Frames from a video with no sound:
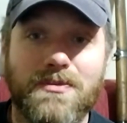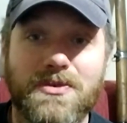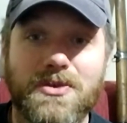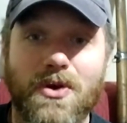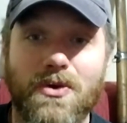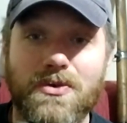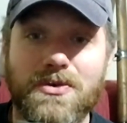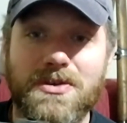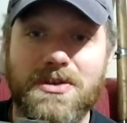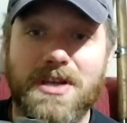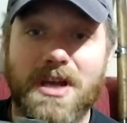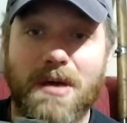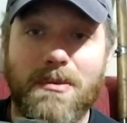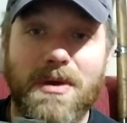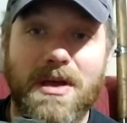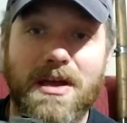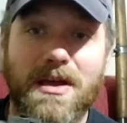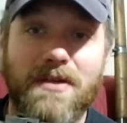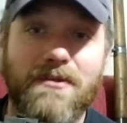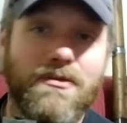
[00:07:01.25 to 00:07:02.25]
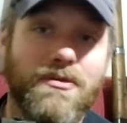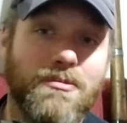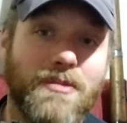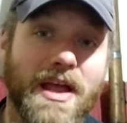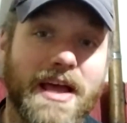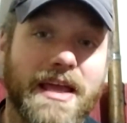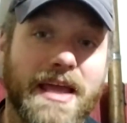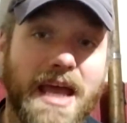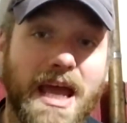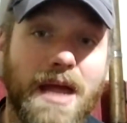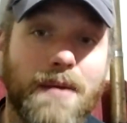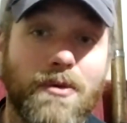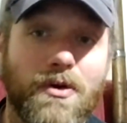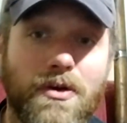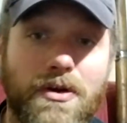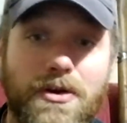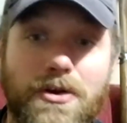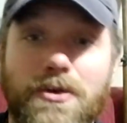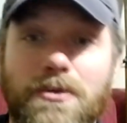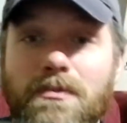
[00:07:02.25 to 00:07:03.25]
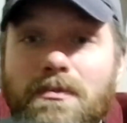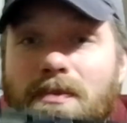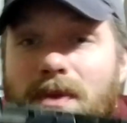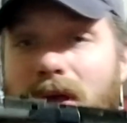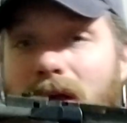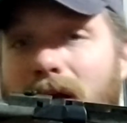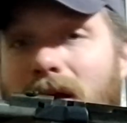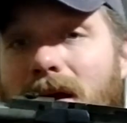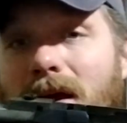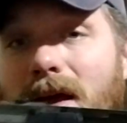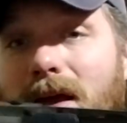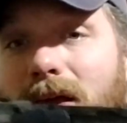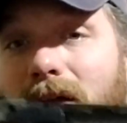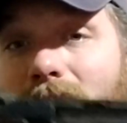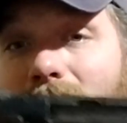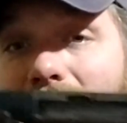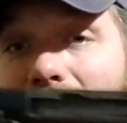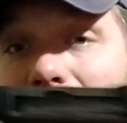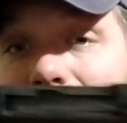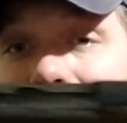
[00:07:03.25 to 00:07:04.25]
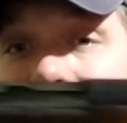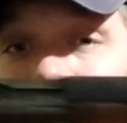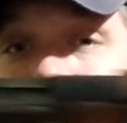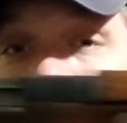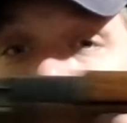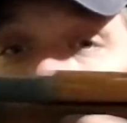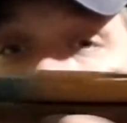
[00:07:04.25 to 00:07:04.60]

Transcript: soldiers come in from like Cameroon, having